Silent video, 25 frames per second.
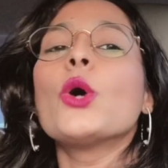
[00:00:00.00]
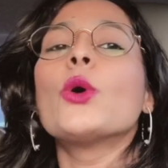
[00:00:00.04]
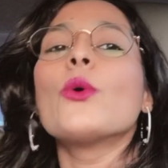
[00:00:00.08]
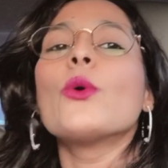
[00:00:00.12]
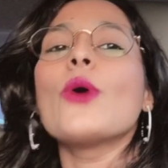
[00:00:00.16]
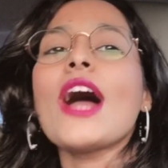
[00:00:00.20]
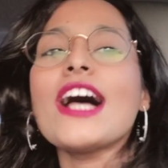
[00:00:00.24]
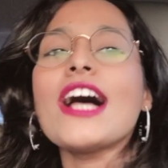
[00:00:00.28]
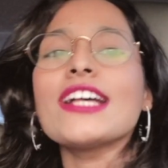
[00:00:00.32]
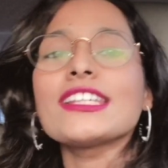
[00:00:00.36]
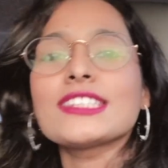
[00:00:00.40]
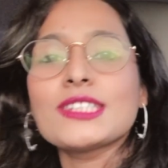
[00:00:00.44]
who
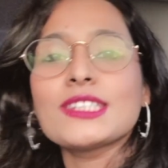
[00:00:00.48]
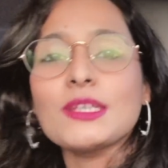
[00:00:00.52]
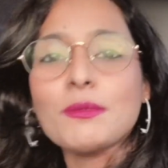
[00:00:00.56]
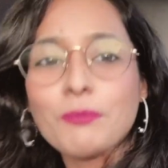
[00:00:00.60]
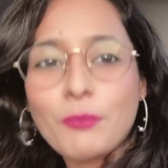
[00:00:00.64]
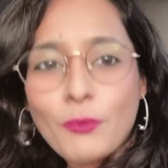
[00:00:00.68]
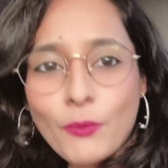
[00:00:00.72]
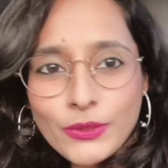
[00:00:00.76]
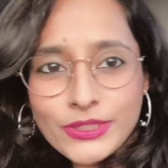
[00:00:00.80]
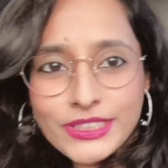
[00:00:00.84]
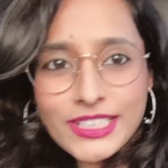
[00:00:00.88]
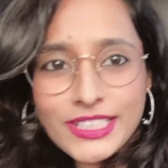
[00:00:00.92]
has
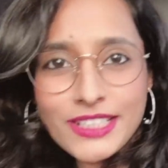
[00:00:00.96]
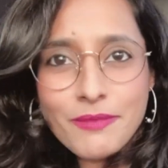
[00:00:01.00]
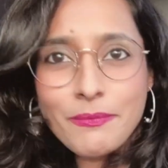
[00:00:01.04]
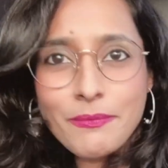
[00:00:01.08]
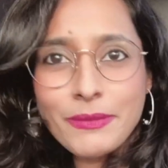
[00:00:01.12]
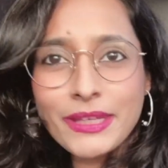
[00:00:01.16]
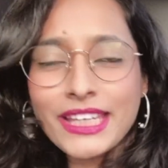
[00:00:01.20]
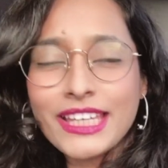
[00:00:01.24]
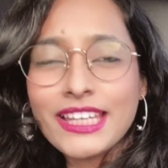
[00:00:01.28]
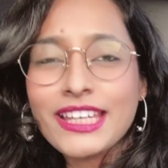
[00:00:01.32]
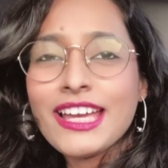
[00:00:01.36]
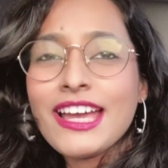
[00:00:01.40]
supported
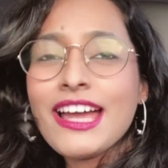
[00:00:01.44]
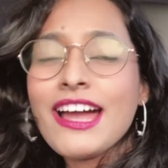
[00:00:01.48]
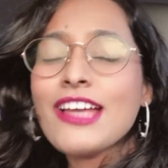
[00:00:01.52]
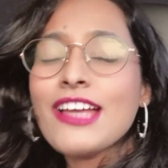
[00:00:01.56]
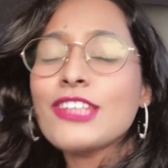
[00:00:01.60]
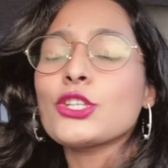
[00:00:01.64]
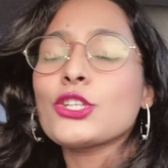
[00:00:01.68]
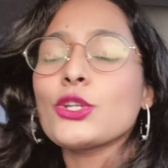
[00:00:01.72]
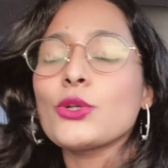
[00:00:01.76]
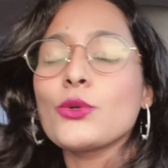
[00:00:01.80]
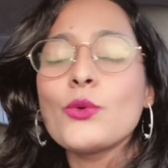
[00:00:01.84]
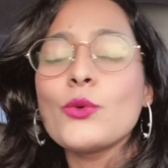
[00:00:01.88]
me
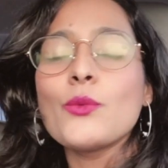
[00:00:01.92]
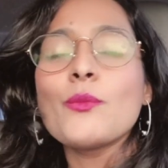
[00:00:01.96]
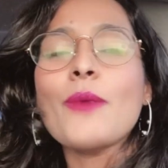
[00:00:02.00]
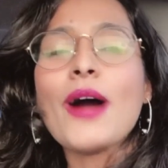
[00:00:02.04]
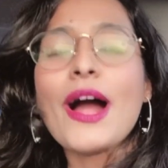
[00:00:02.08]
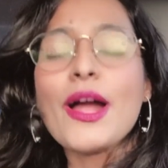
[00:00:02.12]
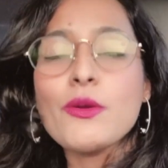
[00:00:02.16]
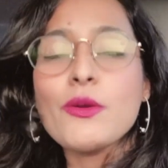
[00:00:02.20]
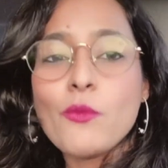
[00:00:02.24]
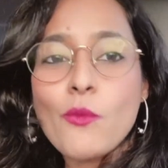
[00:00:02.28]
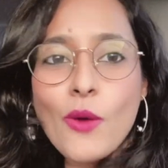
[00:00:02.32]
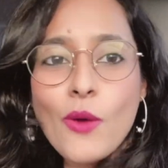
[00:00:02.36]
through
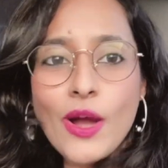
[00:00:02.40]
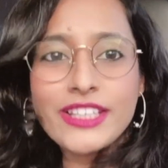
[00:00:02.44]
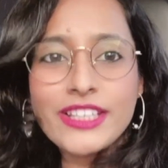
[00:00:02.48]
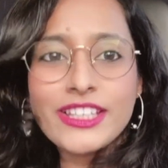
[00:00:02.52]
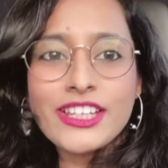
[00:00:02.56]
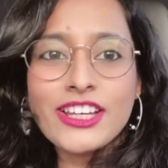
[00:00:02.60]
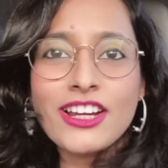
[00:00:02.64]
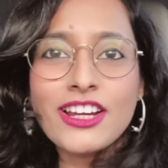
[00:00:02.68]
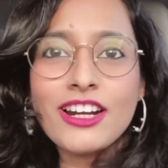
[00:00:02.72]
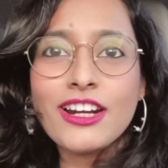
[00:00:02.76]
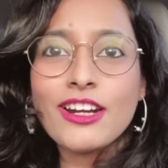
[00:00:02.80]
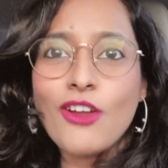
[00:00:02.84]
my one
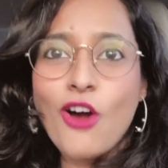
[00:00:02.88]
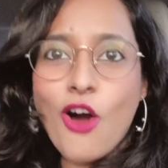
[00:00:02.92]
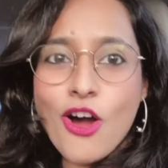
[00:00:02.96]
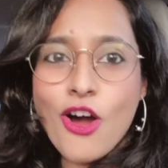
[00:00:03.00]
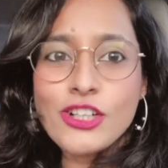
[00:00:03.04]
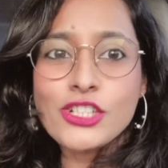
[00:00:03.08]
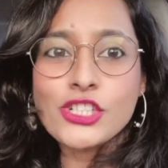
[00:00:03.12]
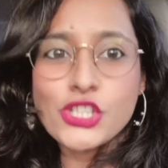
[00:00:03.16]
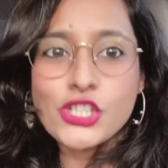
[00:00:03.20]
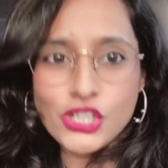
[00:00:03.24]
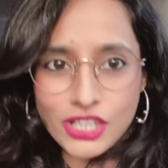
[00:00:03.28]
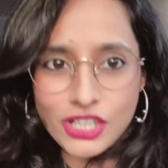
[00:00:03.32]
year
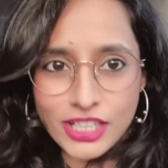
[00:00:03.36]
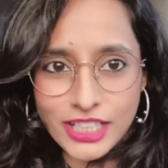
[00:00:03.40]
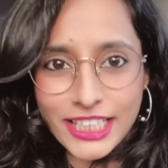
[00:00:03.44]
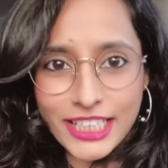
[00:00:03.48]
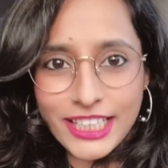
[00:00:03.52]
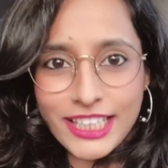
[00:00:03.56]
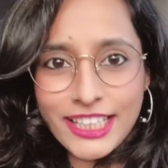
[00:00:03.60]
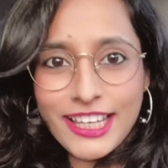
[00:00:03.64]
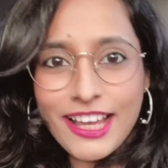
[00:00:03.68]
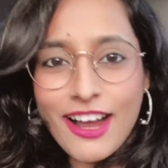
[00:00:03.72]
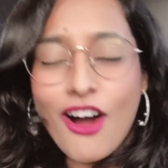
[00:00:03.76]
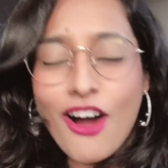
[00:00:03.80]
long
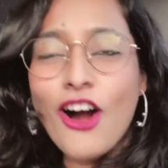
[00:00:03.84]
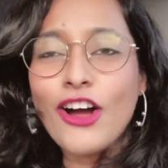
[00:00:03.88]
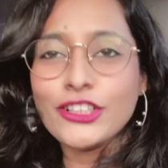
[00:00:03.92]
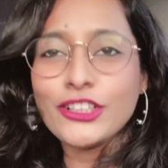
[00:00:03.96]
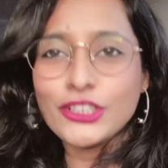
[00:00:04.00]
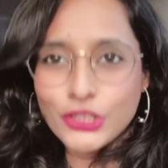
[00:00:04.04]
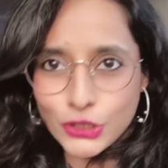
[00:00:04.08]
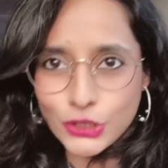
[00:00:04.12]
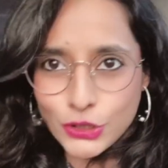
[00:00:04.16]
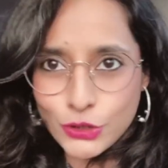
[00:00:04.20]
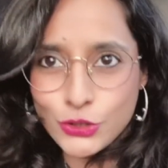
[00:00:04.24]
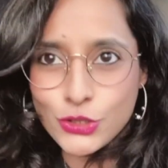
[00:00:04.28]
journey on
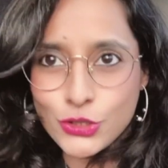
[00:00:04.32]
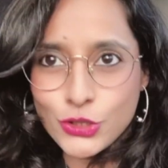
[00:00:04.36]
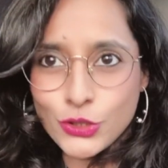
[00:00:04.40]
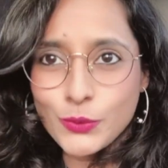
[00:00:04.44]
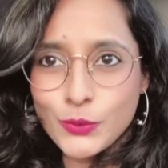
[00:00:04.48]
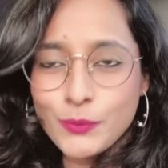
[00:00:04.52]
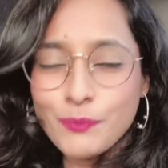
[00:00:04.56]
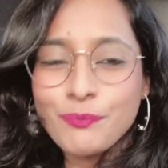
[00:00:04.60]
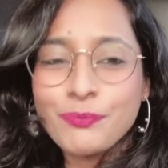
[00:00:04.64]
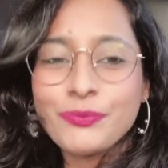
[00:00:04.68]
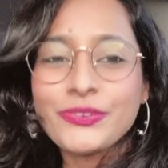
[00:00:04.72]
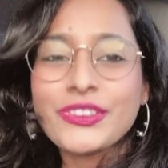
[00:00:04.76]

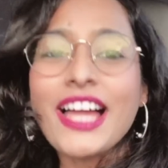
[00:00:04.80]
YouTube.